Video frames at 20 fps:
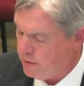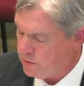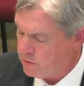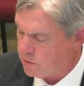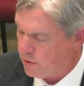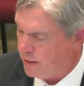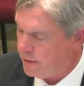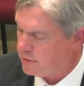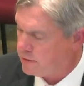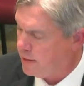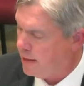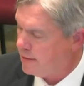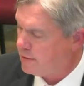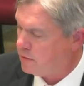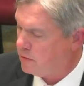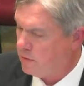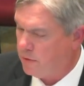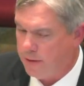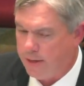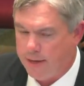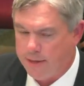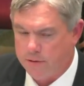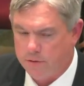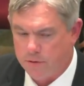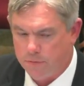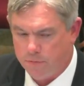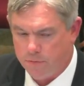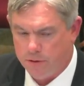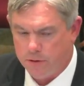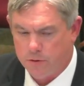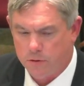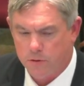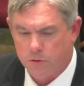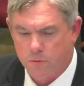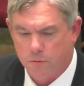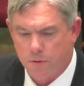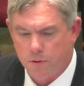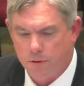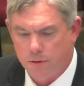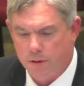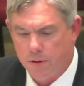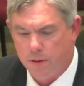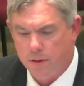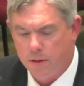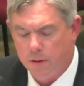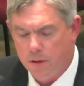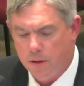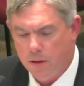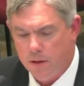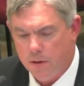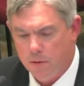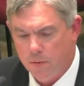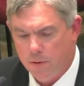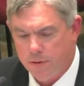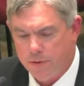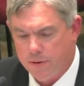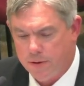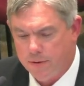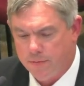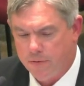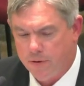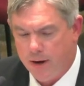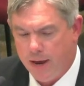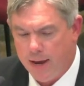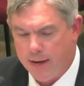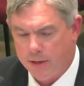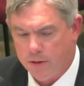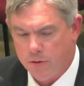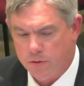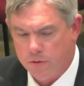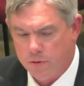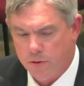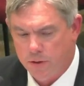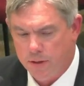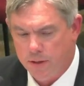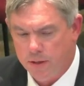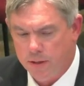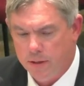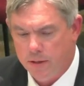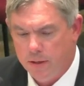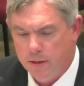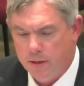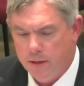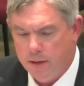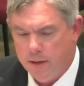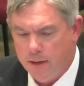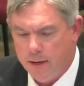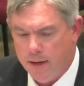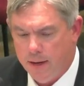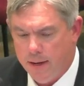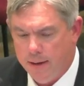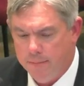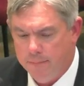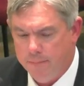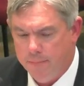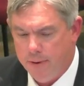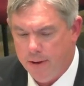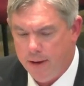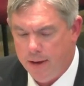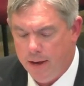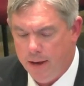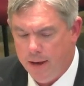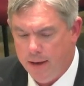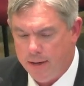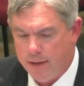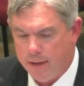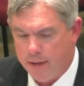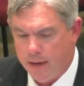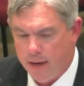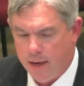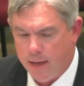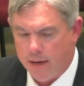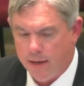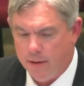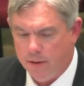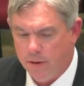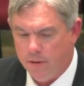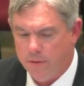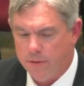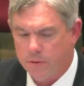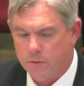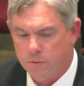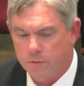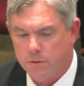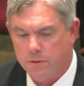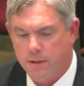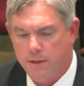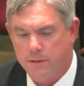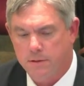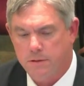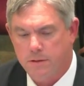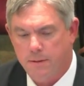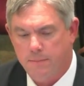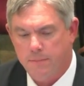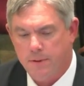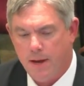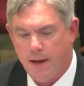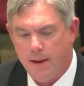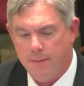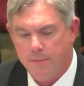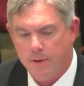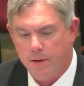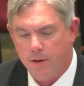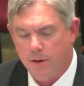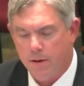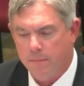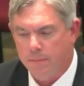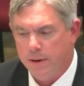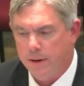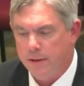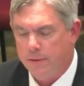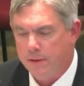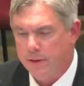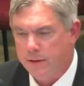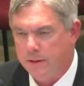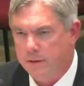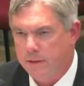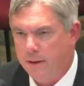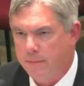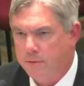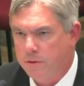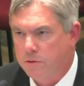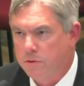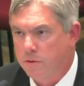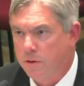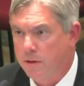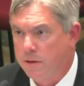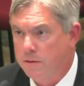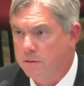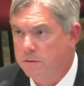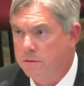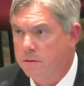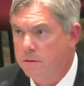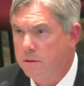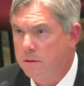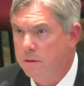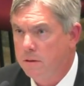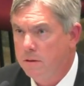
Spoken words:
tries not to do. It has the features with the different angles on it. And again, I know this was done some time ago, but I think it demonstrates